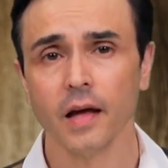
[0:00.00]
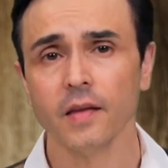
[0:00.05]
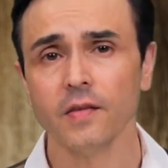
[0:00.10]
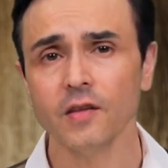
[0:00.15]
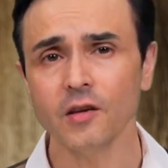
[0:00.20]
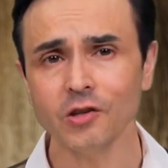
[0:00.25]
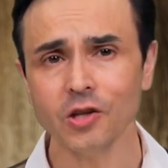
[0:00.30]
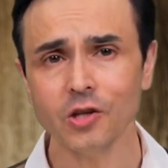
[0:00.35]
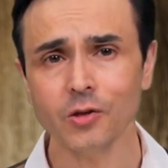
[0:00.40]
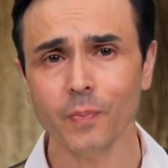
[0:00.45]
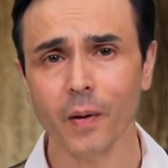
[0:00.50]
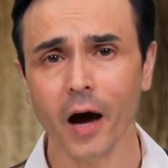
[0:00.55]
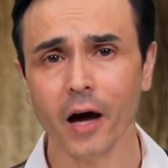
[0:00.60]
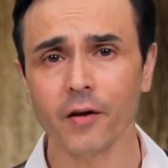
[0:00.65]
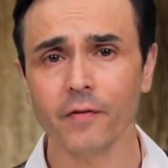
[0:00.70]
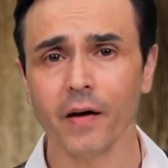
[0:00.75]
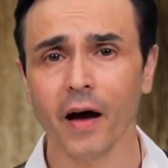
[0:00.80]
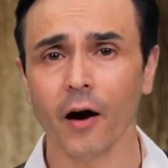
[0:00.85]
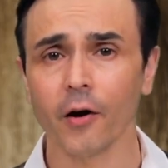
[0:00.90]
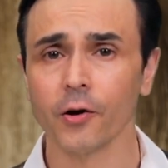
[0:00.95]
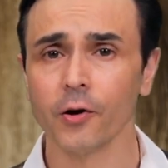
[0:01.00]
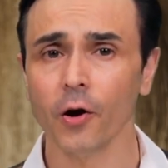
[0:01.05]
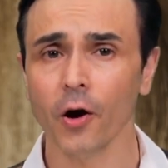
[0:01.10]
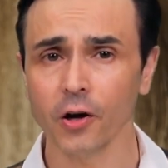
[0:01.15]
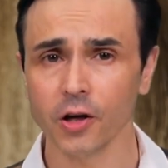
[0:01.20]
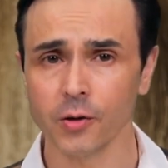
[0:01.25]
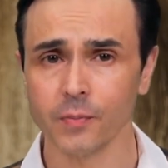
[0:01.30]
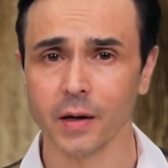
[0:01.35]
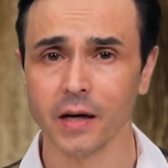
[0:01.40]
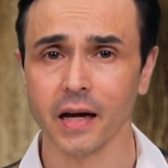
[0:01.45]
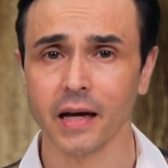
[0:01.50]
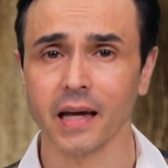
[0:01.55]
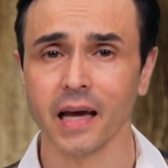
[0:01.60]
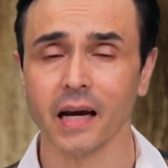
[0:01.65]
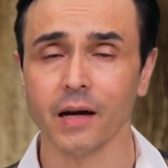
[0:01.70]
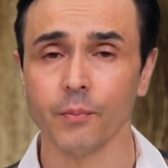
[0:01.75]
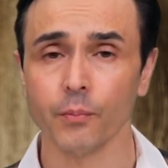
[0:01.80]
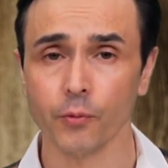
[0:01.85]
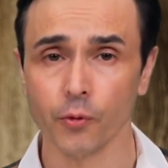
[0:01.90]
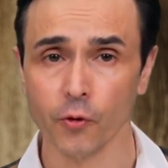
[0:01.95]
This is part of how curcumin can
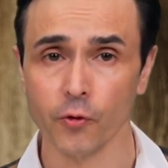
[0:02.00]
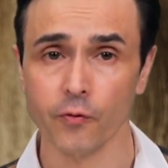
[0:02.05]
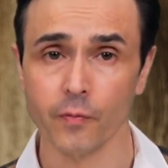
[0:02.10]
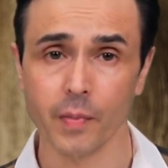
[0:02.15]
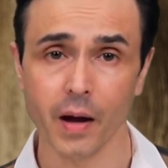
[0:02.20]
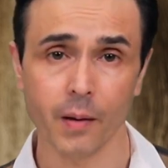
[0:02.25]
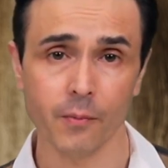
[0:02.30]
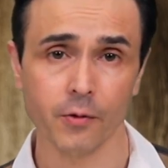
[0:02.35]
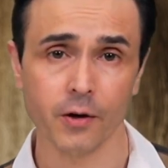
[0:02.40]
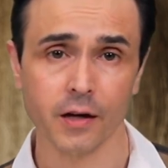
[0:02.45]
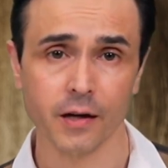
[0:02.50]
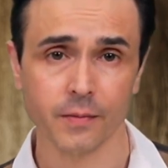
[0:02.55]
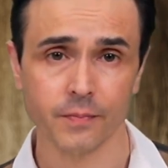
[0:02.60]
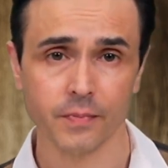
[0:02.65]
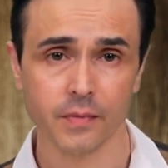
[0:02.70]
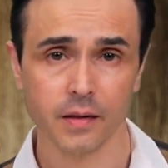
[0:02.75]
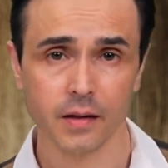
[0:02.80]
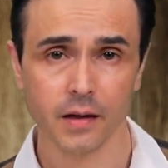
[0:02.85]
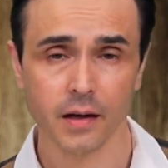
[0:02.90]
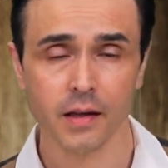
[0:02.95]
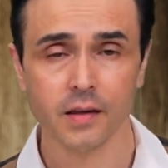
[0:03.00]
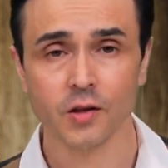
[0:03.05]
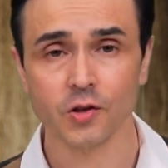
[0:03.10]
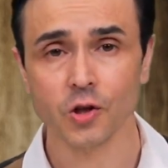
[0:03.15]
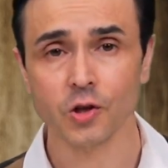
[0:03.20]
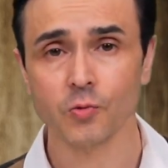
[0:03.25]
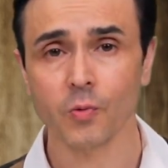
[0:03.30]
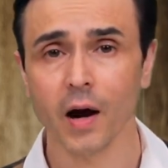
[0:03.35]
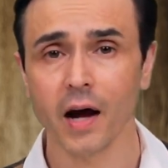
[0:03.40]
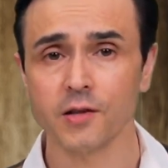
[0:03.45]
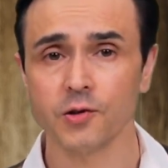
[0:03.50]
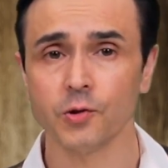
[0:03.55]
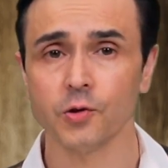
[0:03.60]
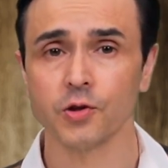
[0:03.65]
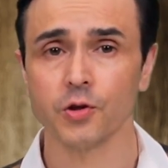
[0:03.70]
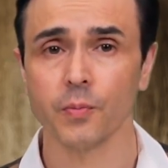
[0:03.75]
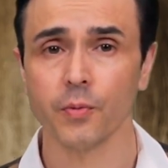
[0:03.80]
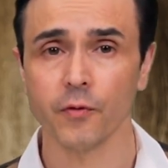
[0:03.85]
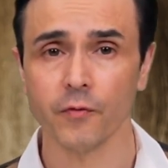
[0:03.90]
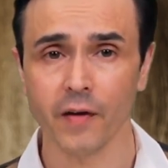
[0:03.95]
improve memory. This is why it's used
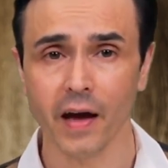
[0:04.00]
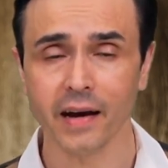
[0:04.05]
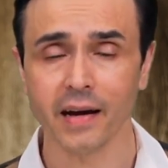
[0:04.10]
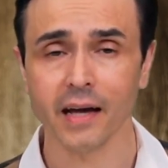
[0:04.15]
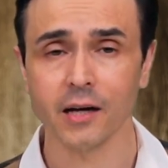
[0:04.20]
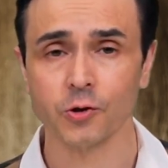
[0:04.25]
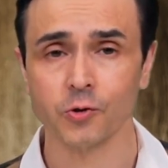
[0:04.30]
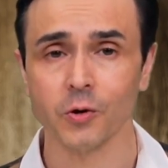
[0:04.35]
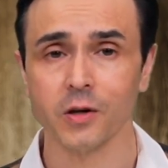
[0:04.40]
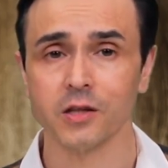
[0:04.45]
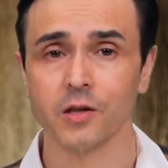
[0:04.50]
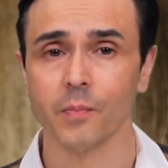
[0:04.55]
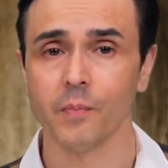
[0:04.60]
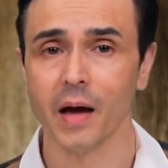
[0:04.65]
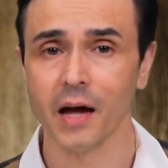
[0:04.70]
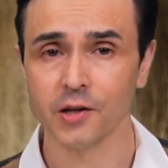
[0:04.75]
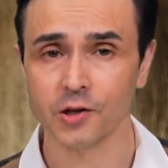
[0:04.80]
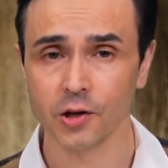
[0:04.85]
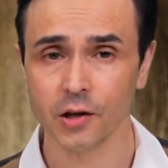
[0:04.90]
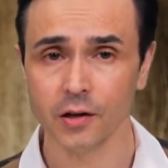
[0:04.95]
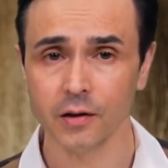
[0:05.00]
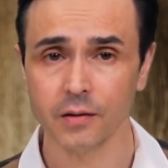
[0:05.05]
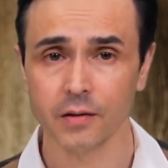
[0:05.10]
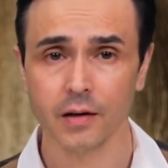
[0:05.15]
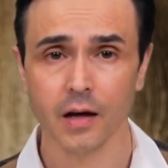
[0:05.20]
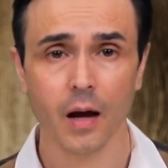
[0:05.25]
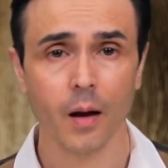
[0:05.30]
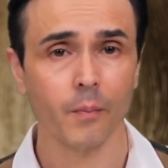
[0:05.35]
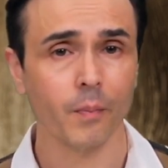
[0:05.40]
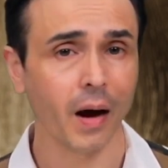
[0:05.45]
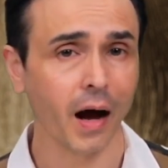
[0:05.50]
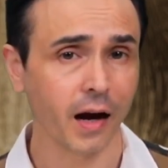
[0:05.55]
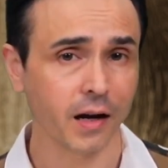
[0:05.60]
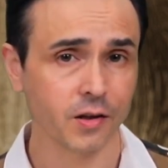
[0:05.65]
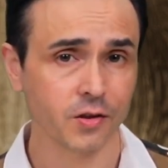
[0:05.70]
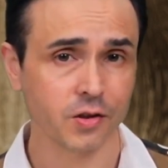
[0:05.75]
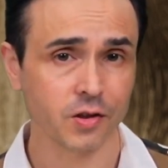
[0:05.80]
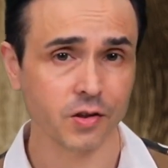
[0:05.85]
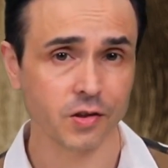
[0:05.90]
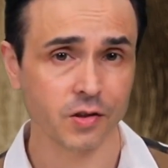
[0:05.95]
to prevent and treat dementia,
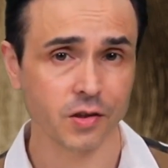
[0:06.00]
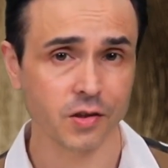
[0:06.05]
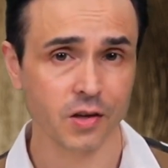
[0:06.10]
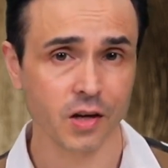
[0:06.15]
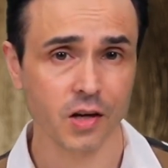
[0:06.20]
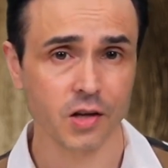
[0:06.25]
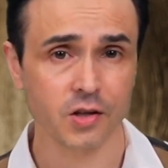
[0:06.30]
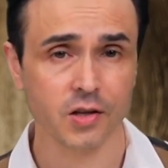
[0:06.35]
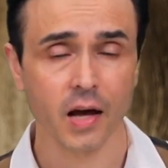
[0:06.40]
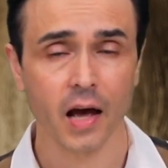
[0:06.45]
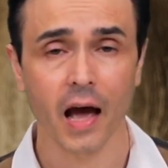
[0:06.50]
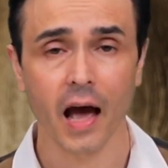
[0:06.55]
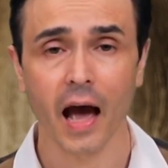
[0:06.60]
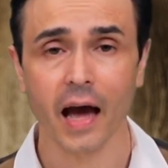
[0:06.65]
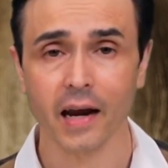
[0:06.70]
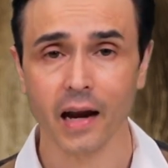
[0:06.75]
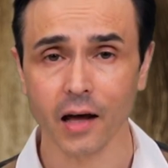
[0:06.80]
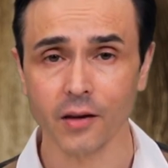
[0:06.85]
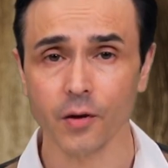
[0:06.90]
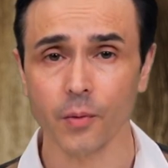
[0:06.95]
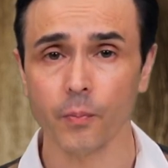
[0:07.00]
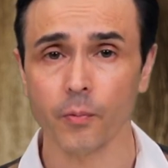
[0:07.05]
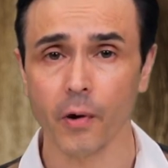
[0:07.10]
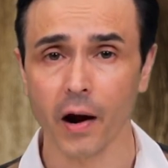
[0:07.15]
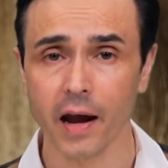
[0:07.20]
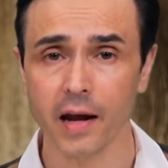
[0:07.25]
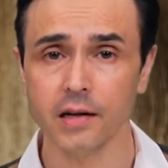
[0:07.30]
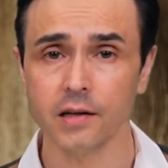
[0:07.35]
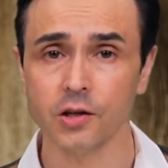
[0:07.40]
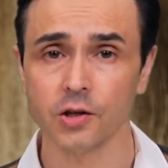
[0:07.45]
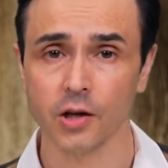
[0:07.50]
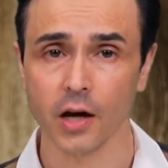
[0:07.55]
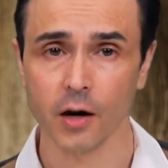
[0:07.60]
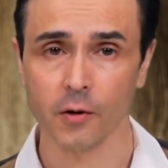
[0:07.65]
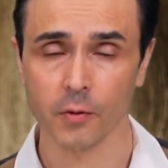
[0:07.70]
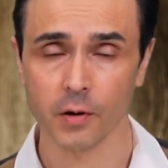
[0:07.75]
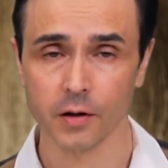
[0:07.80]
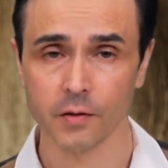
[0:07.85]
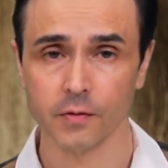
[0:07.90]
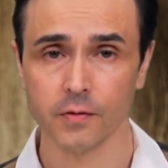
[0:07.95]
Parkinson's disease, and other brain
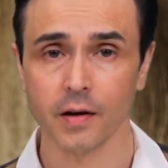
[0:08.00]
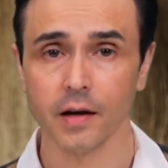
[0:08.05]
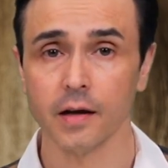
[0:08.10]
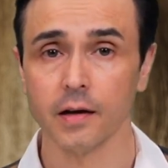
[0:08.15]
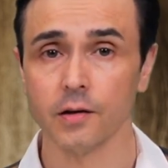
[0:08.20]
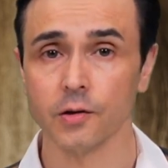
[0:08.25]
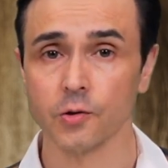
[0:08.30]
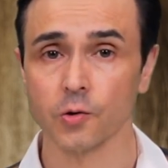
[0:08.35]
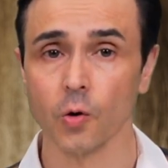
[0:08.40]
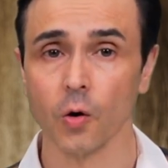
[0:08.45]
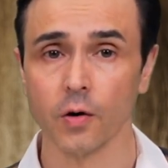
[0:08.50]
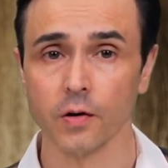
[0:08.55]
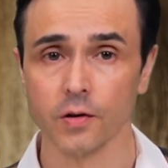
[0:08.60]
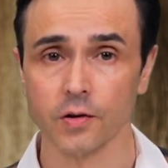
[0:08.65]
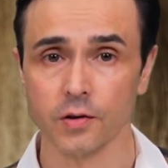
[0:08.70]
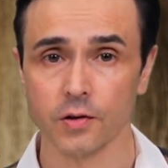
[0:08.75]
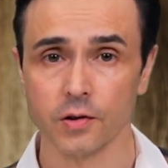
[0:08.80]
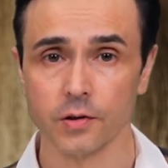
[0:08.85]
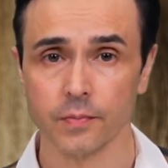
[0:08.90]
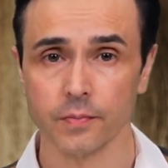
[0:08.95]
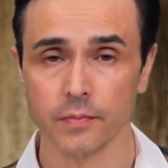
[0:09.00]
degenerative disorders.